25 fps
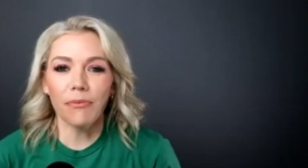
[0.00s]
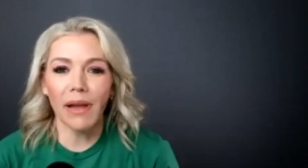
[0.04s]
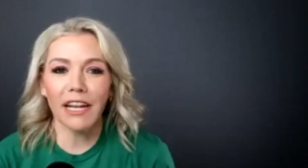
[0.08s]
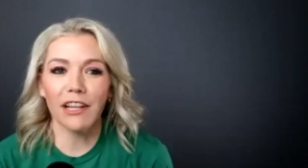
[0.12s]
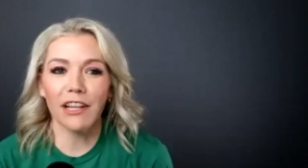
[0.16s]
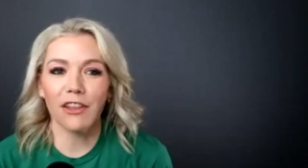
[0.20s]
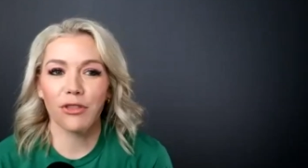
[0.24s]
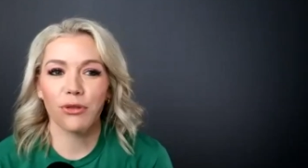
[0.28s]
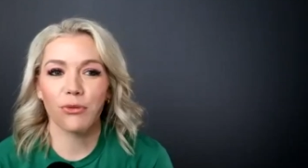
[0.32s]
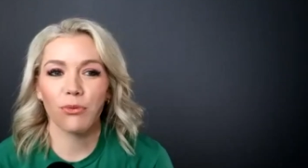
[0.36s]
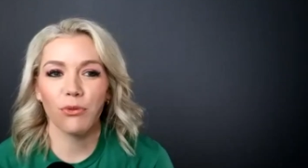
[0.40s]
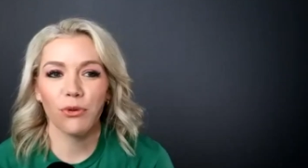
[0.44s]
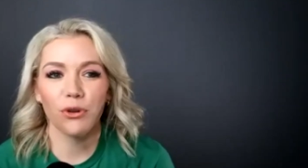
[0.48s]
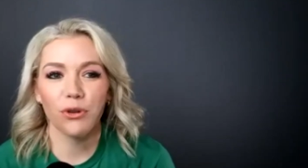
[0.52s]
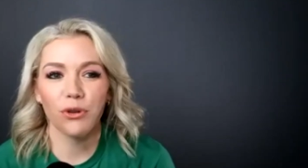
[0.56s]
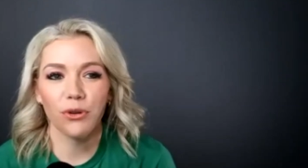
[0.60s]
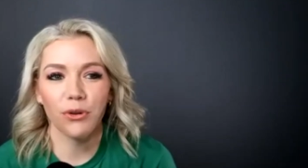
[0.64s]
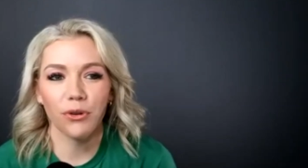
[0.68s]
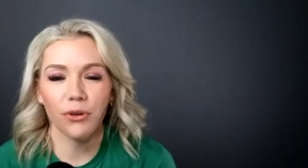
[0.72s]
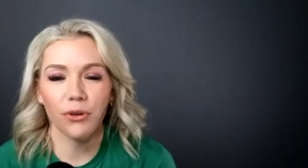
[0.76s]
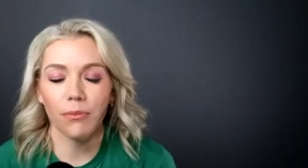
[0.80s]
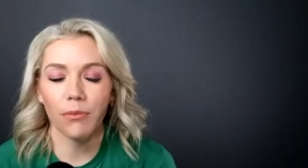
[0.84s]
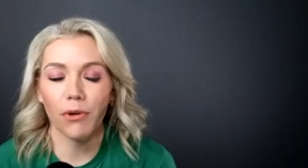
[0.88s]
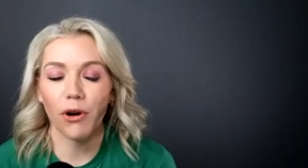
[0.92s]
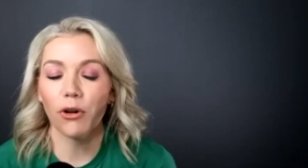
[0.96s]
made it
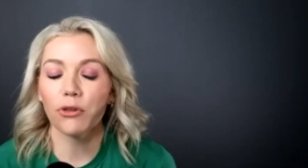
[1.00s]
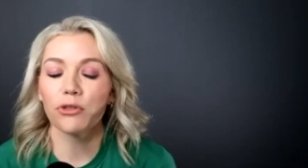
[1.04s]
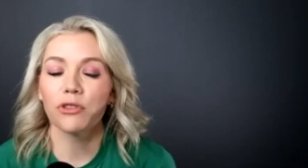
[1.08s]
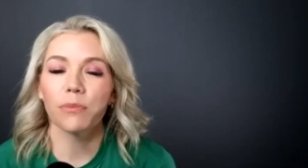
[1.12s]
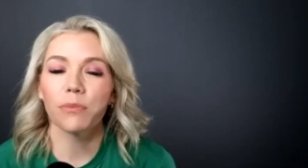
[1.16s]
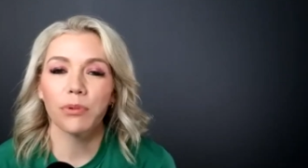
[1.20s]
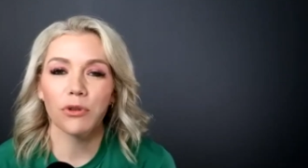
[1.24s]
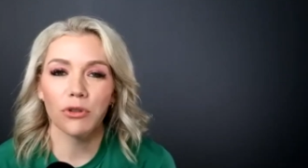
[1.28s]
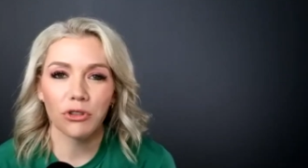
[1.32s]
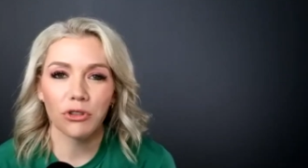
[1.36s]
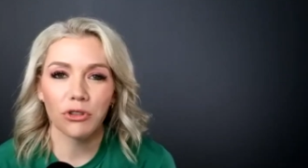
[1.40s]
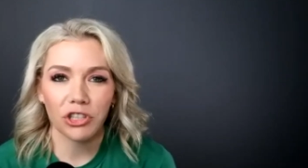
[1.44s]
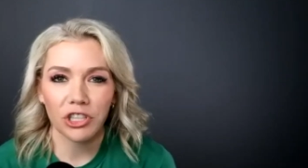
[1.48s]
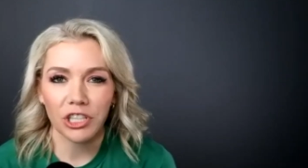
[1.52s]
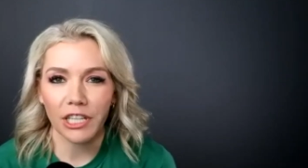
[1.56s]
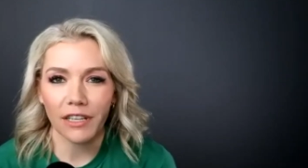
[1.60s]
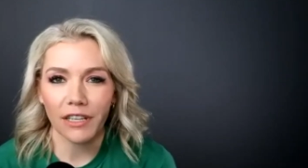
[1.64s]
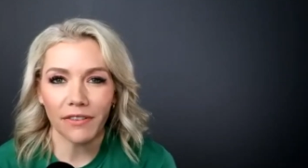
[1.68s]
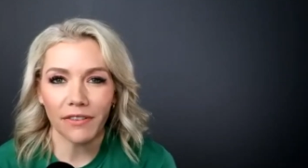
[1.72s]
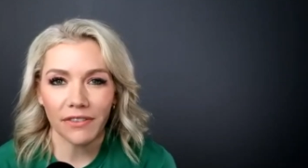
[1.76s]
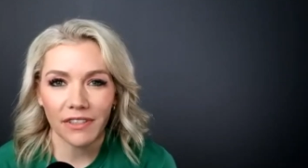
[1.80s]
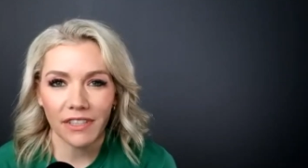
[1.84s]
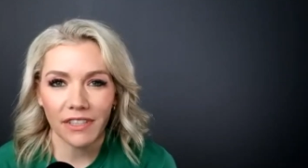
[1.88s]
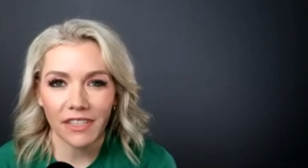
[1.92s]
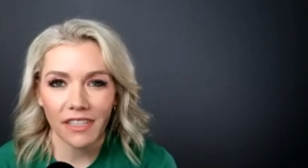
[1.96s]
through multiple
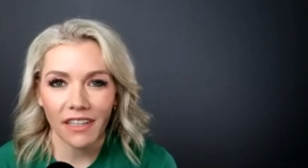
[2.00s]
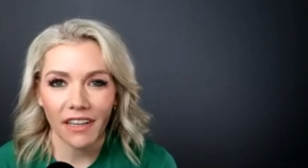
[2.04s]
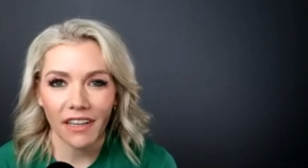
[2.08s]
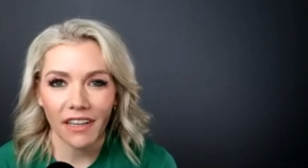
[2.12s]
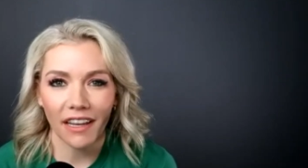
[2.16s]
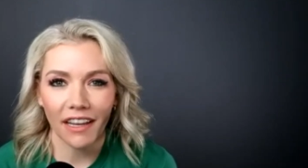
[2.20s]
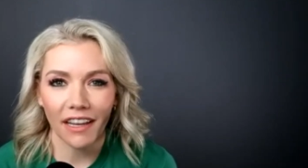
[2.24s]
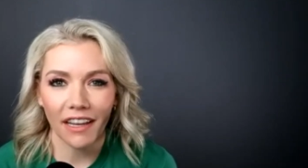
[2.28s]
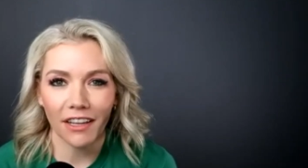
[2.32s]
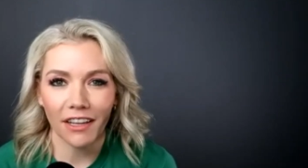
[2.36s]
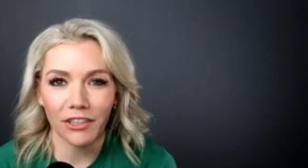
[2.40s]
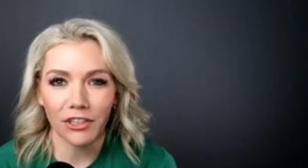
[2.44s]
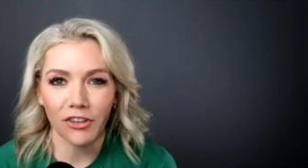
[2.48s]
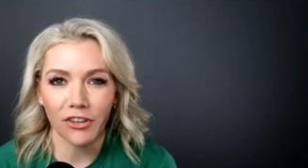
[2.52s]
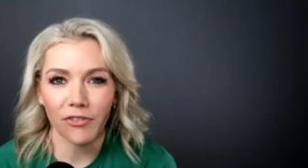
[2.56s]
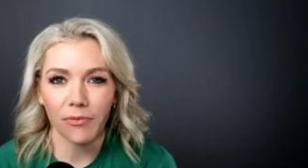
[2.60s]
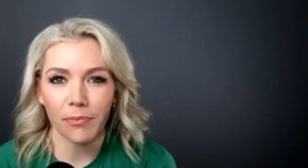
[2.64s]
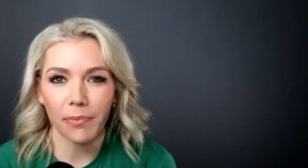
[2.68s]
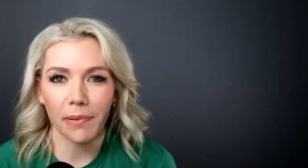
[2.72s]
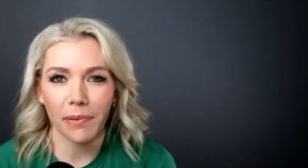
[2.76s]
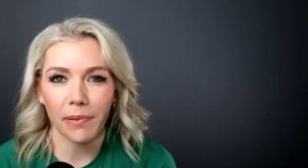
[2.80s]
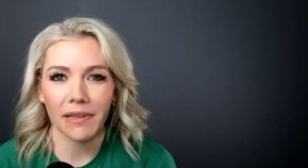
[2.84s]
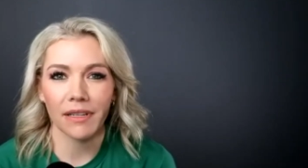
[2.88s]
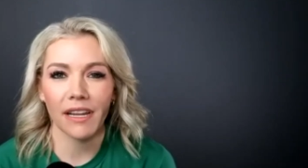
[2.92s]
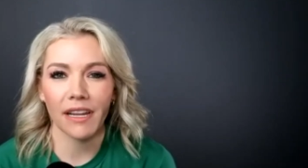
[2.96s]
shifts and mm-hmm.
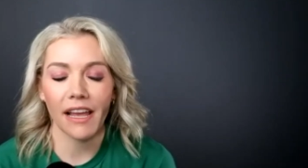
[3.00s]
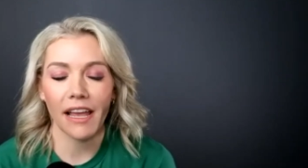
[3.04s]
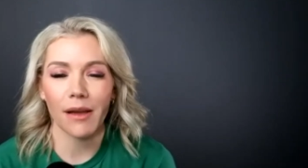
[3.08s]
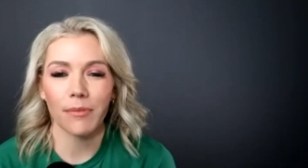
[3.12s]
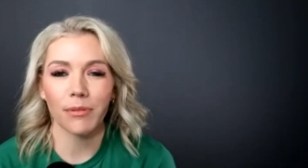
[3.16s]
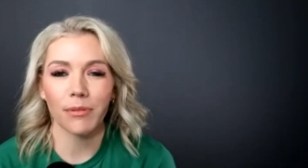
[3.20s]
you've been